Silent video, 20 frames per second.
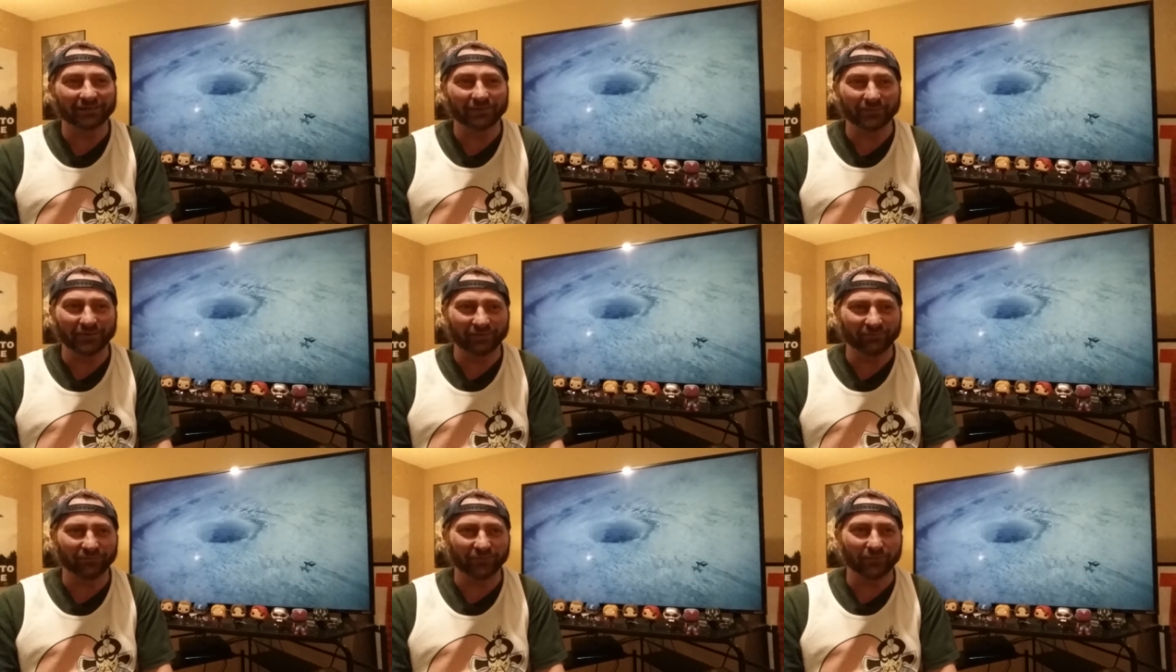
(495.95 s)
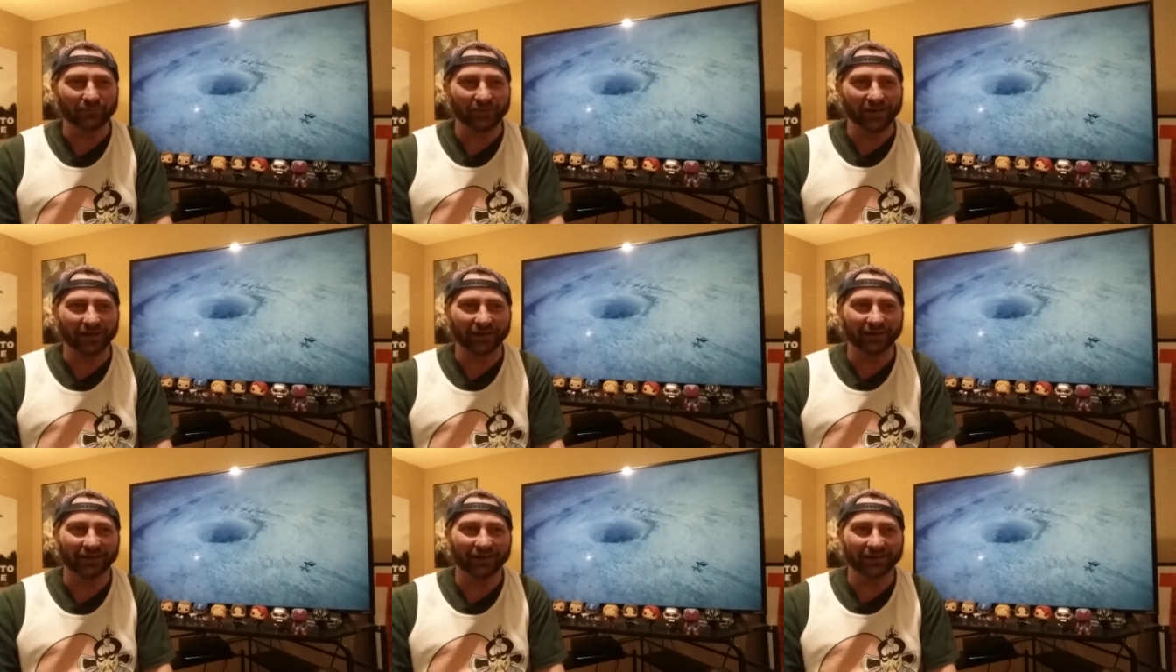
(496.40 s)
i mean for a
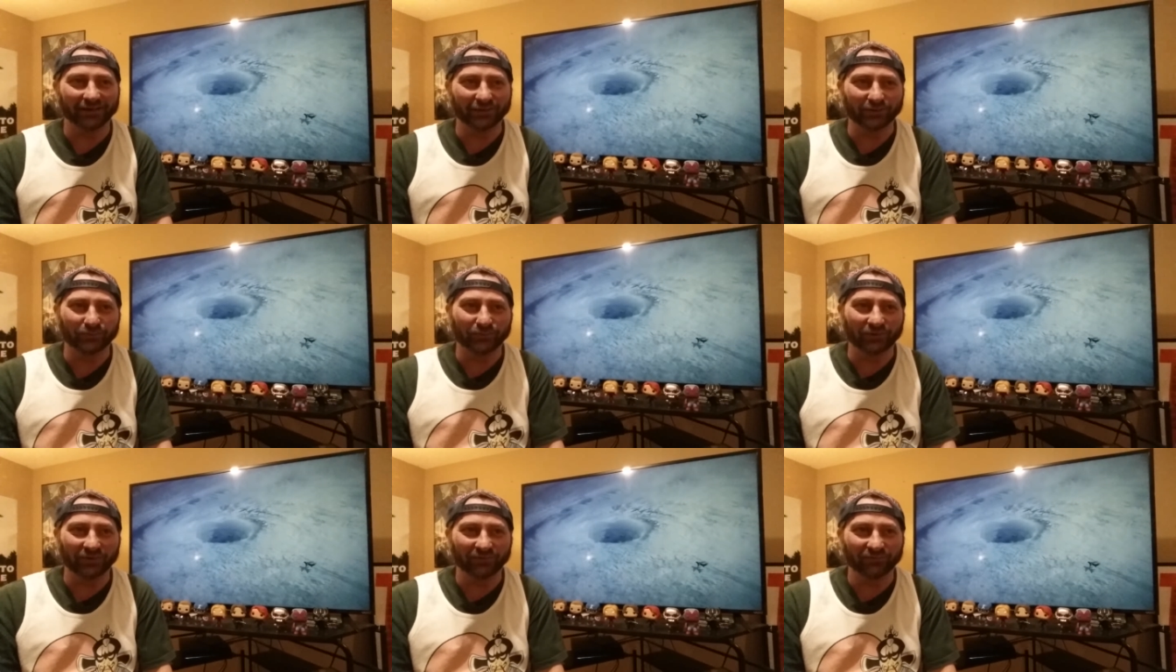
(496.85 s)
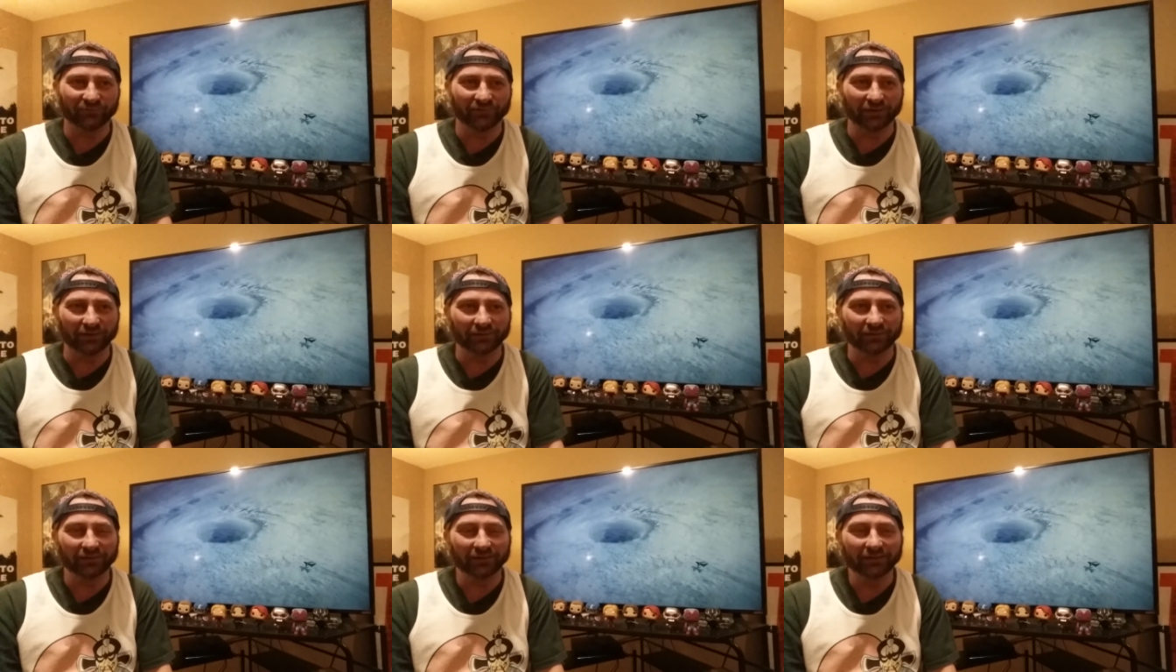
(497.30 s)
bad guy he's pretty
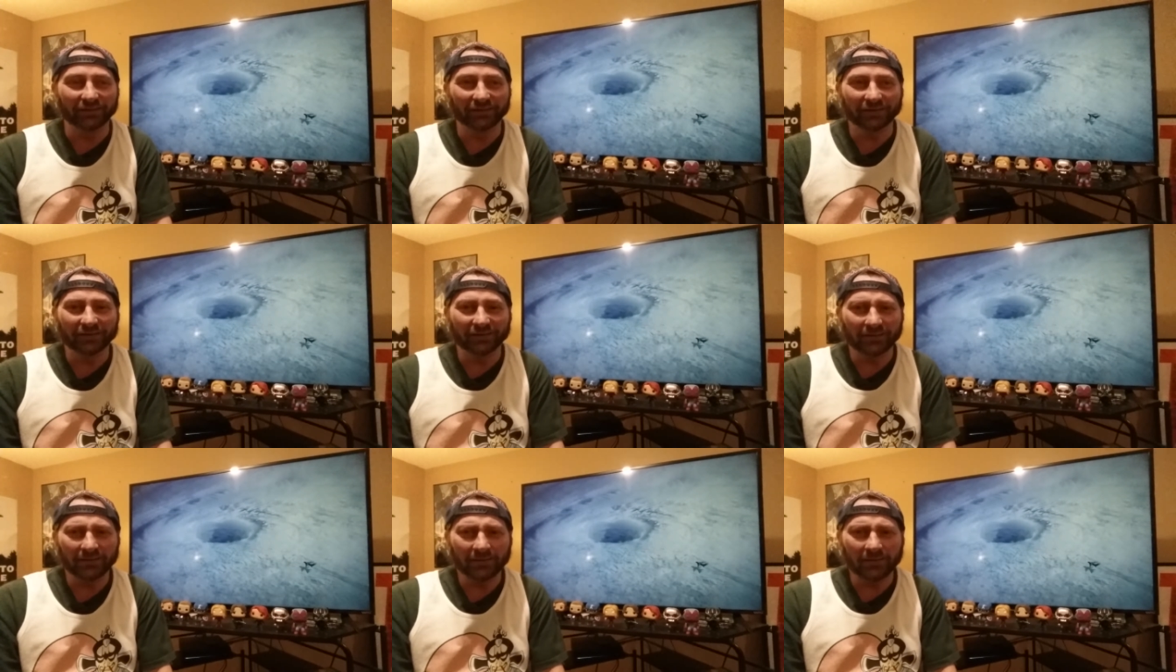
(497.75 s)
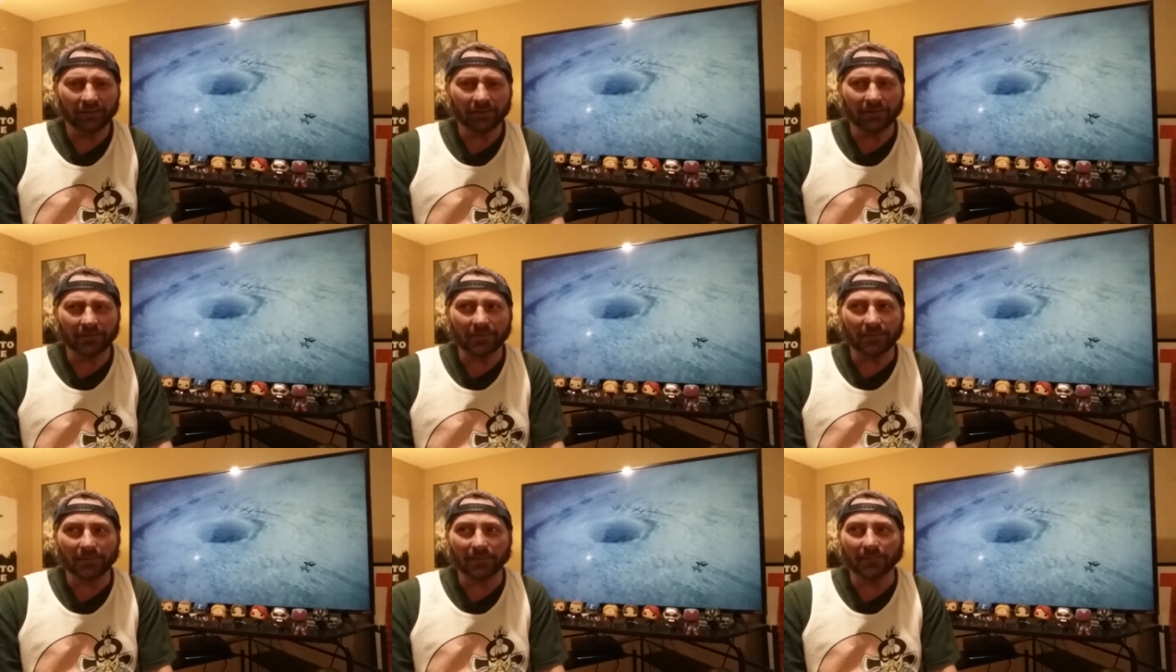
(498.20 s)
fun
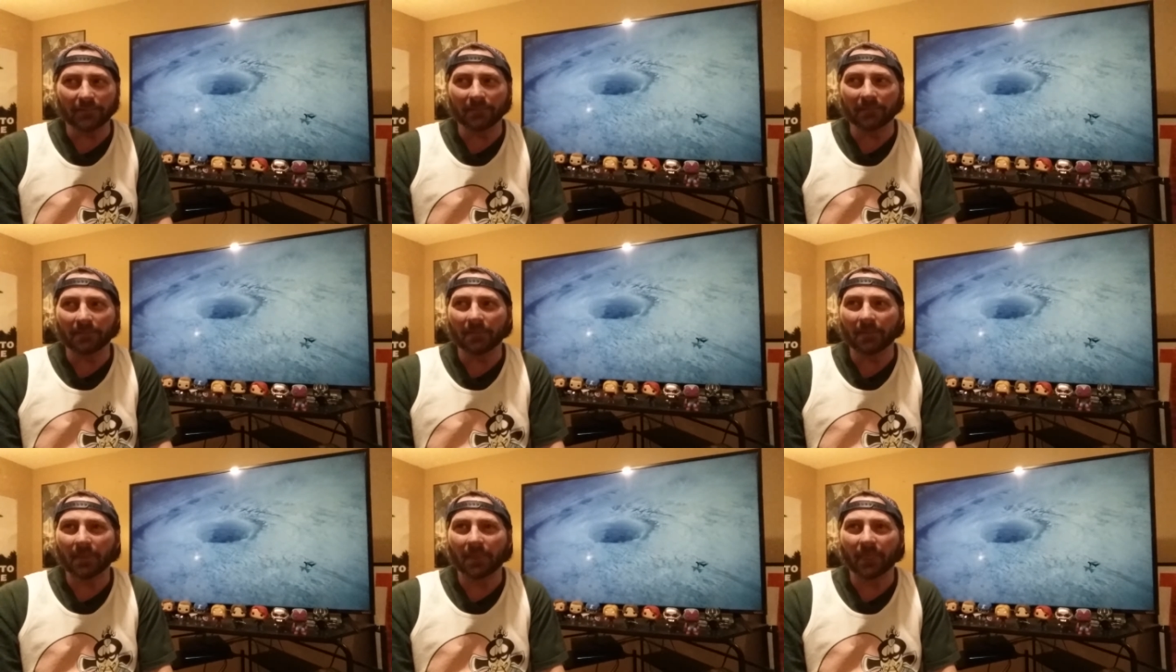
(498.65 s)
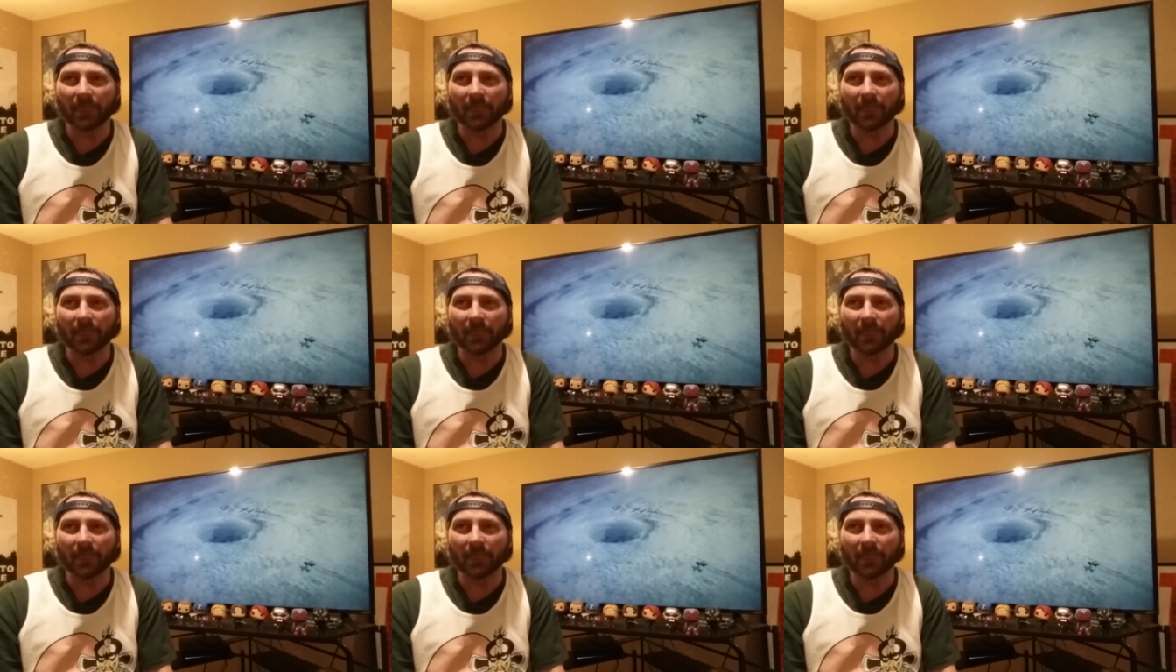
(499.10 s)
um